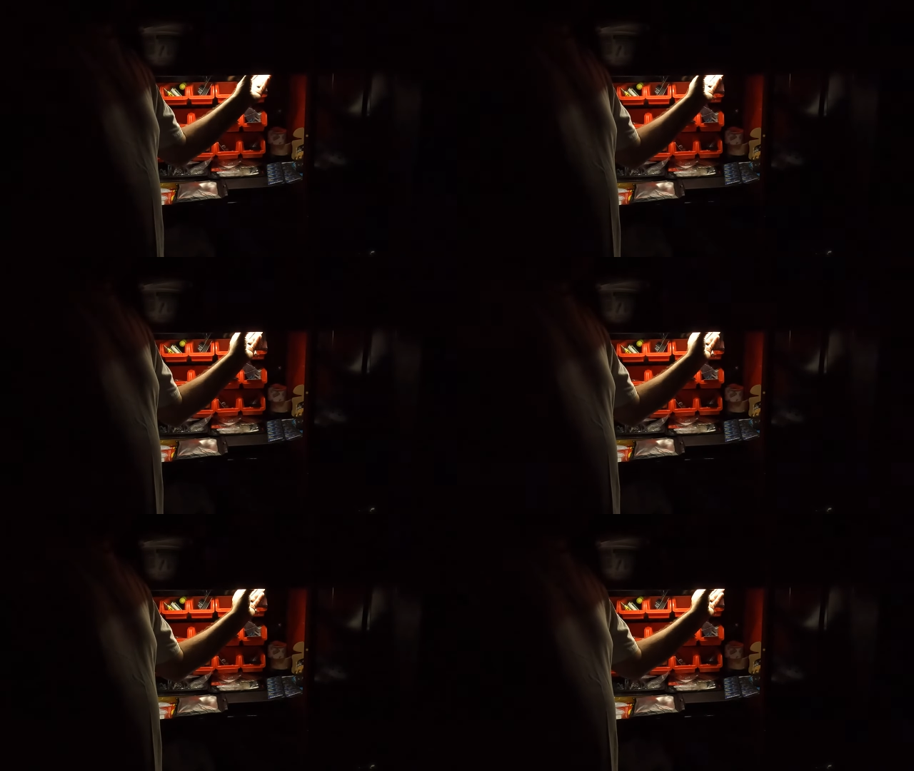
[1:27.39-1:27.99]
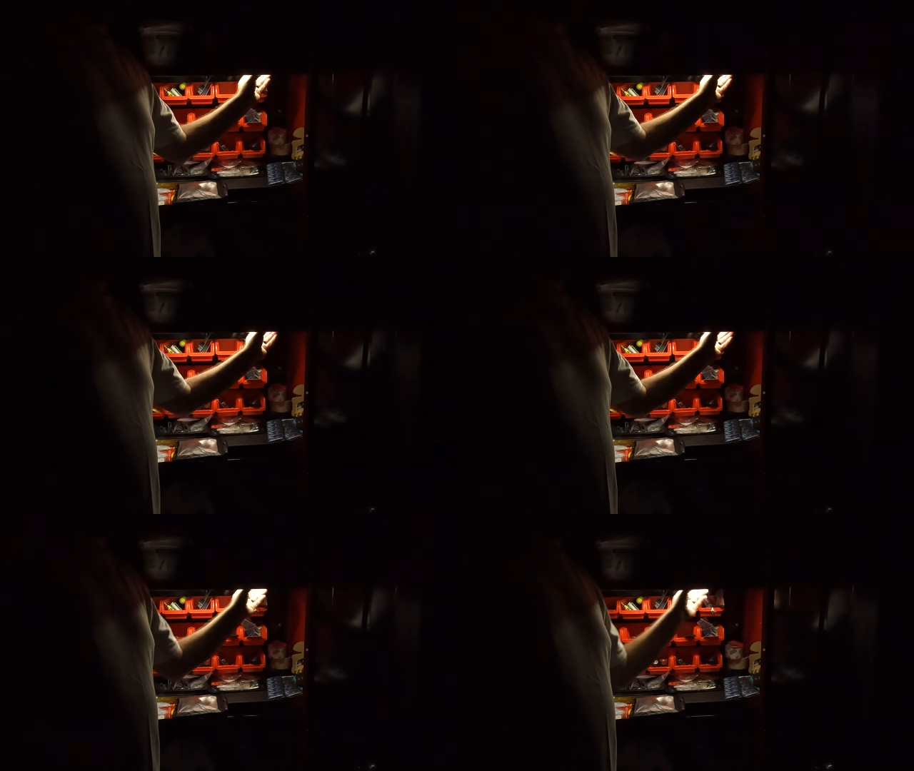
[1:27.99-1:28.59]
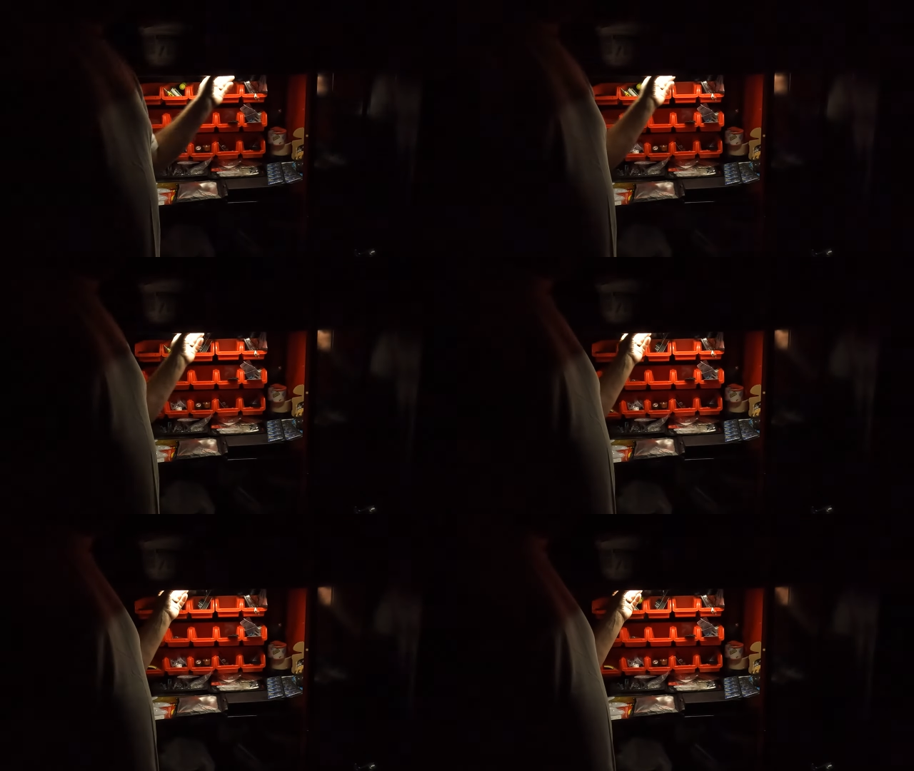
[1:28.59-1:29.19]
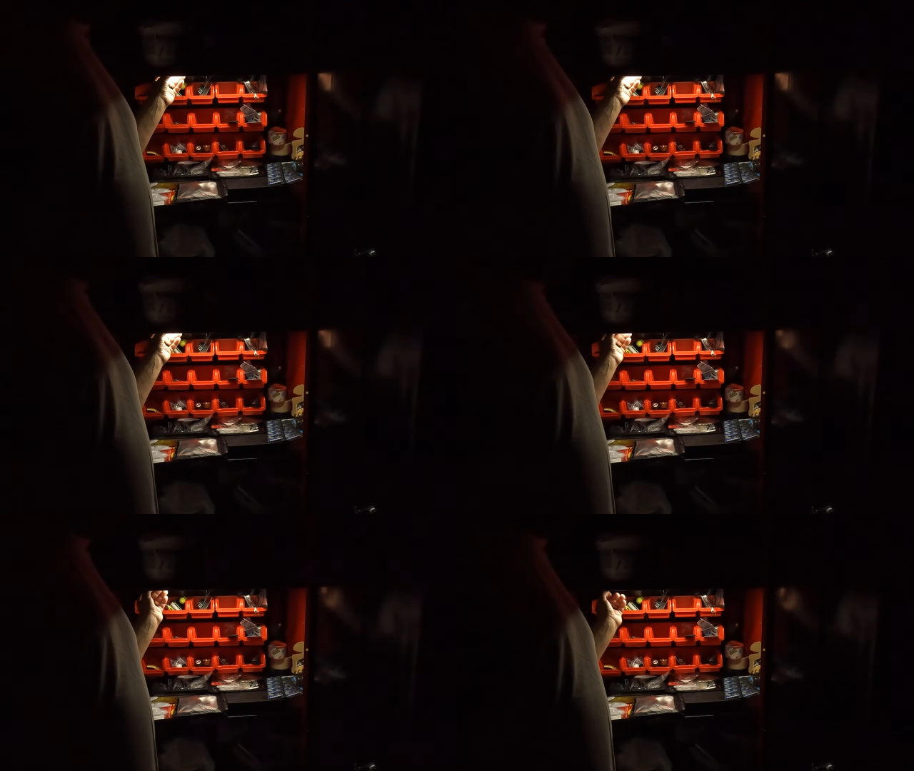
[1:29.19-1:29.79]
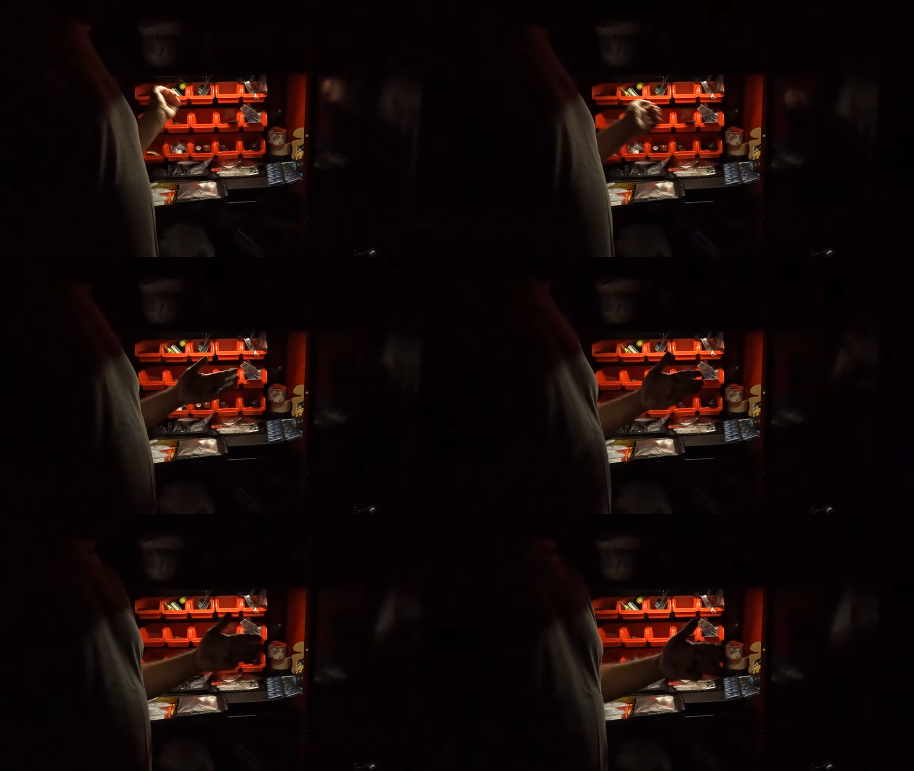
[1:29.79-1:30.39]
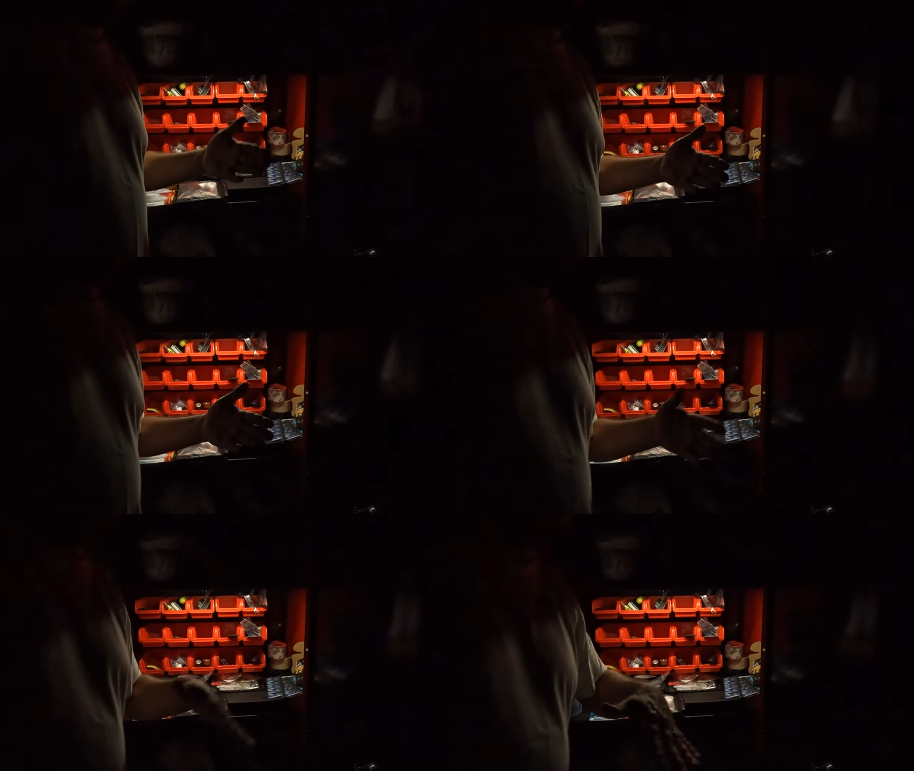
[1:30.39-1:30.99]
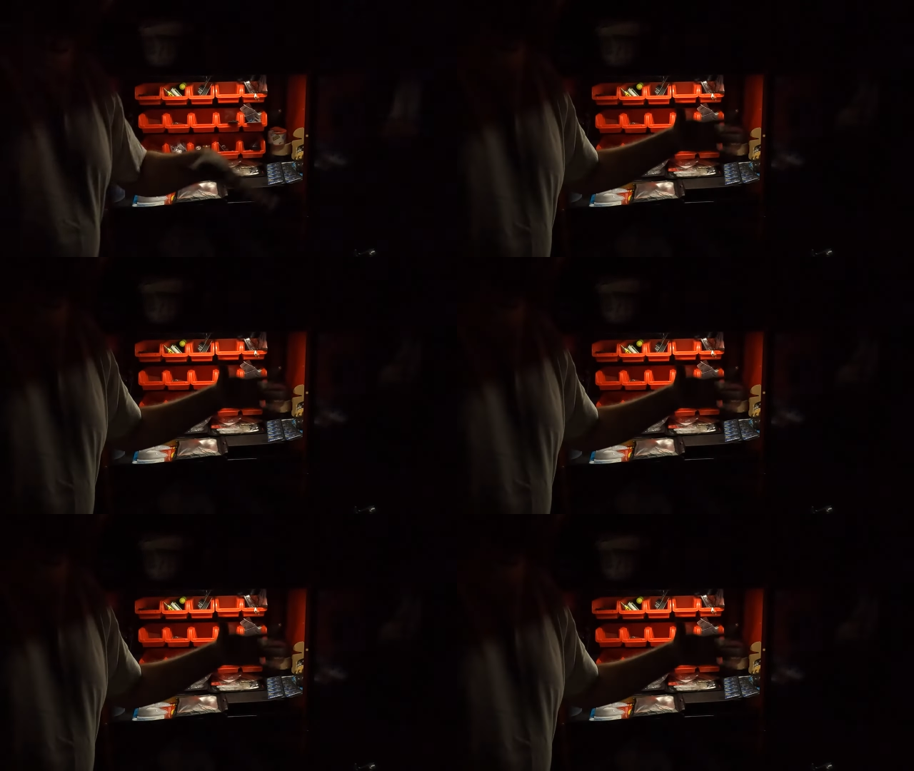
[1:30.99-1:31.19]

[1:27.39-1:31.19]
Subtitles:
(no speaker visible)